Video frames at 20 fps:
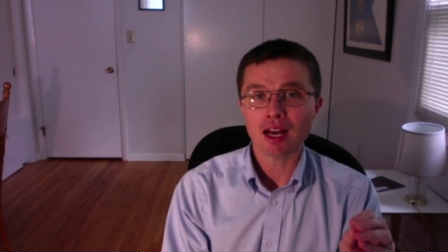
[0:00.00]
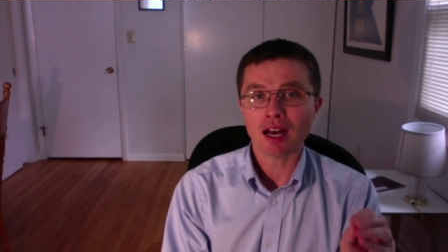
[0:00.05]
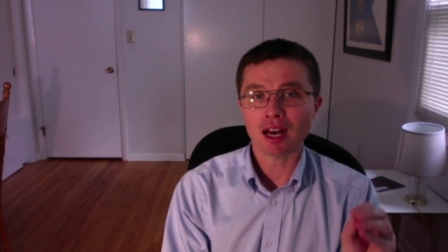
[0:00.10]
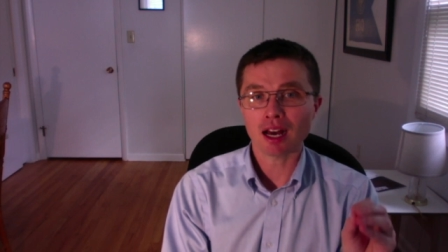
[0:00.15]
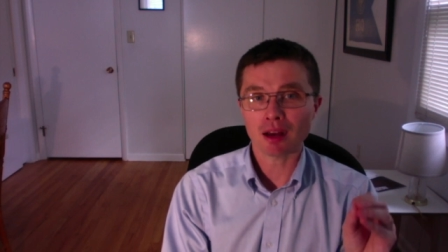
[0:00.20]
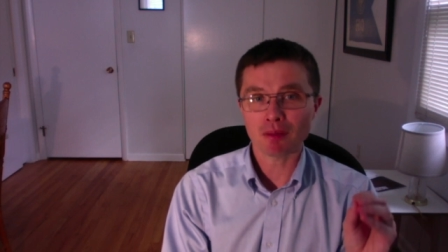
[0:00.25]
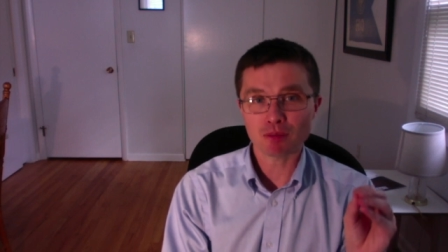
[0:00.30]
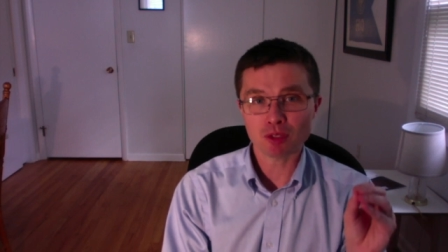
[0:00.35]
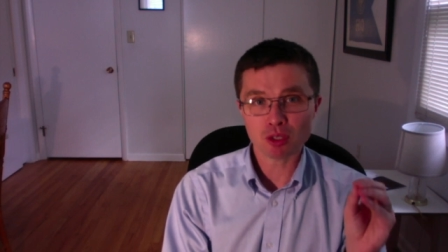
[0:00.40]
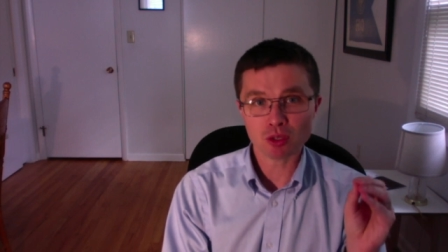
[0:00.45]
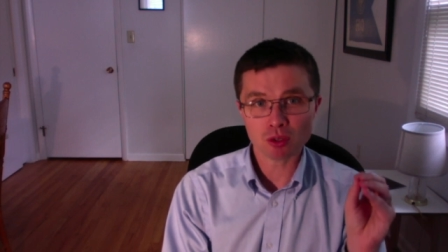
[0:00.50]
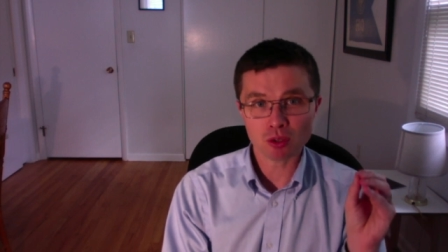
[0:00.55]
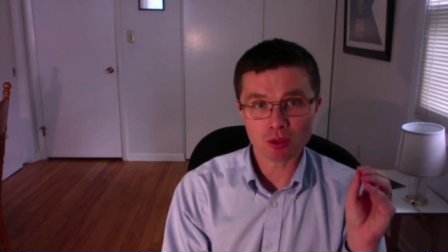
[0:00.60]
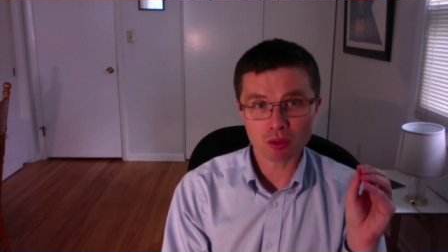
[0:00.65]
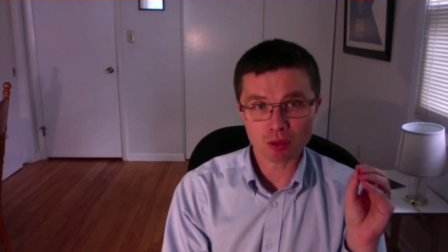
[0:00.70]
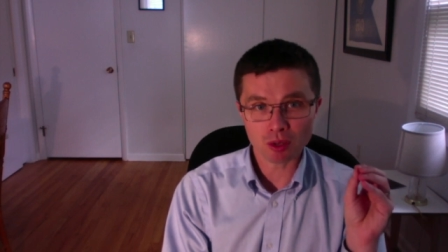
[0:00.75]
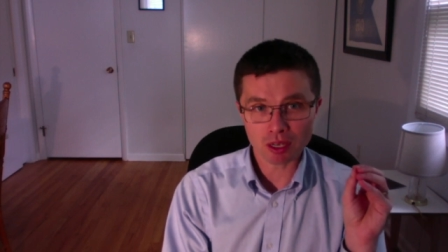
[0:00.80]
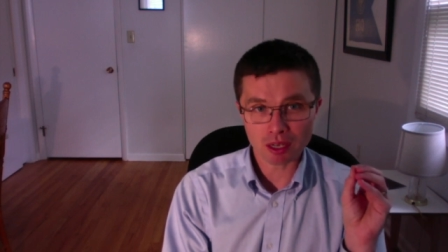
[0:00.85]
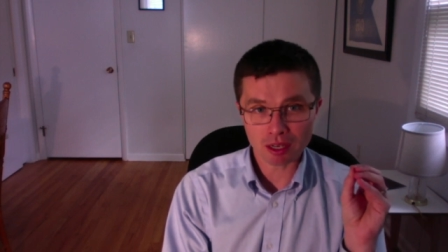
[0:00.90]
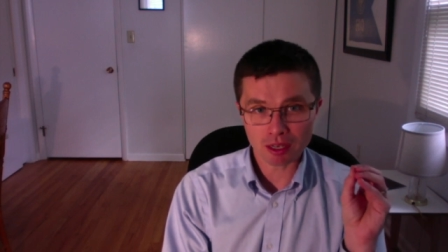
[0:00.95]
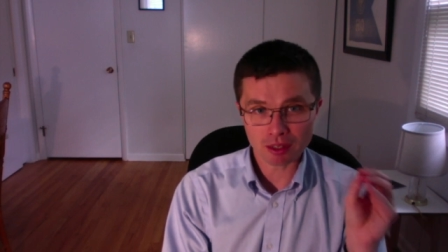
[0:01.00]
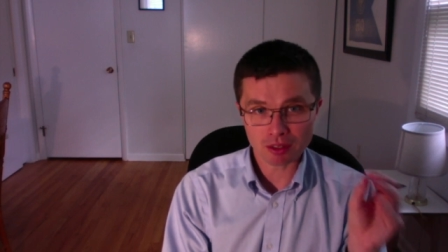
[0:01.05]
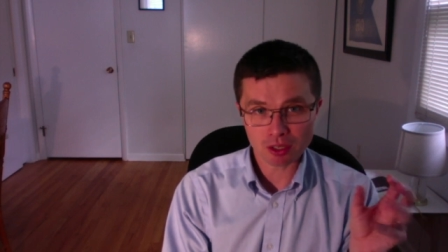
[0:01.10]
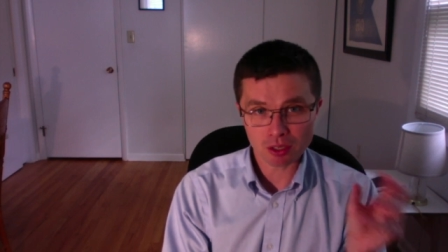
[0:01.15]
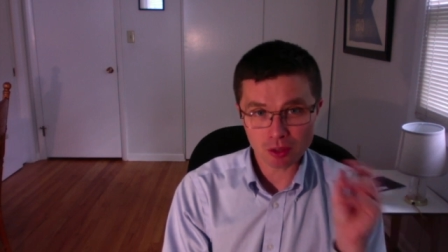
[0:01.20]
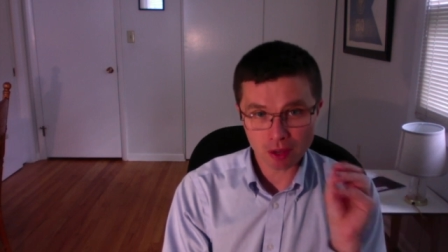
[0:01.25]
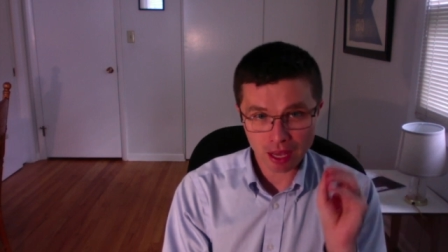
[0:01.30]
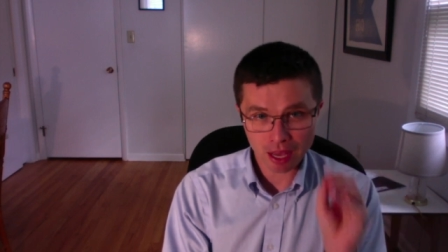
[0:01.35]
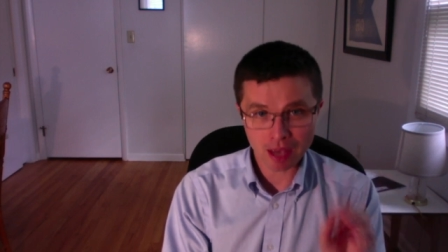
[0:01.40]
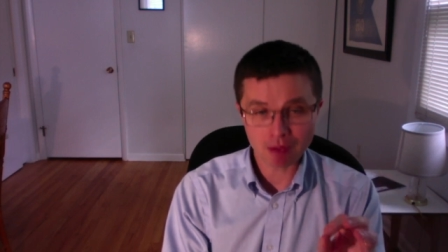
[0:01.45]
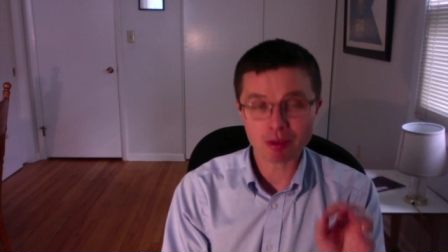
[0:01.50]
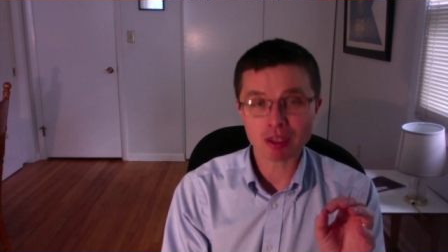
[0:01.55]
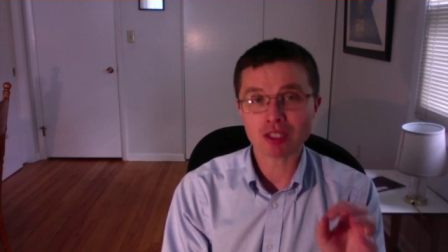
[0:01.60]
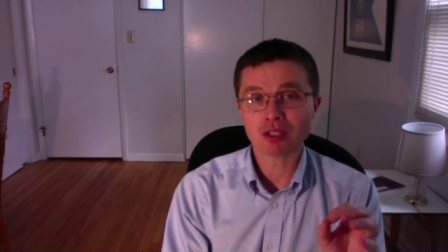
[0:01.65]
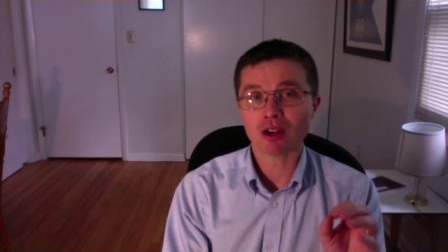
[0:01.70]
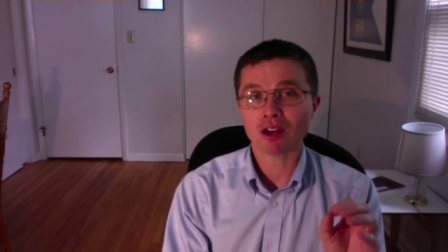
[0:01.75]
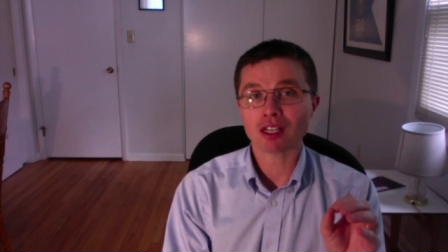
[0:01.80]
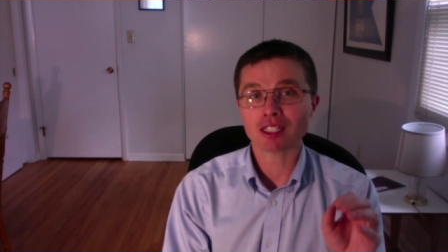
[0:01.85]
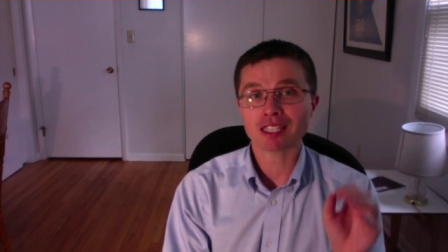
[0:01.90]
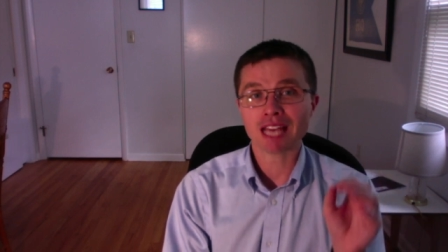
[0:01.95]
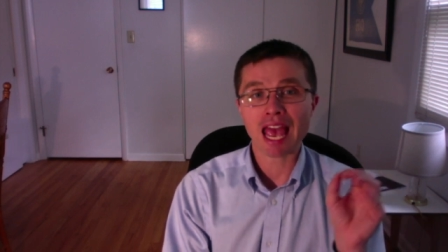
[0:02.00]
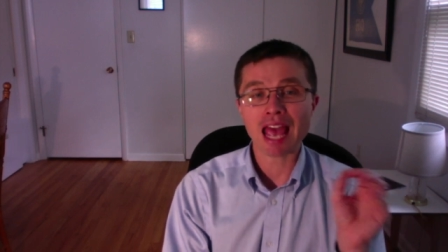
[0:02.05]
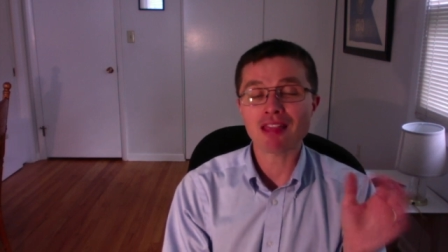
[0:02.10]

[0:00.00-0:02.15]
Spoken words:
to Amytos,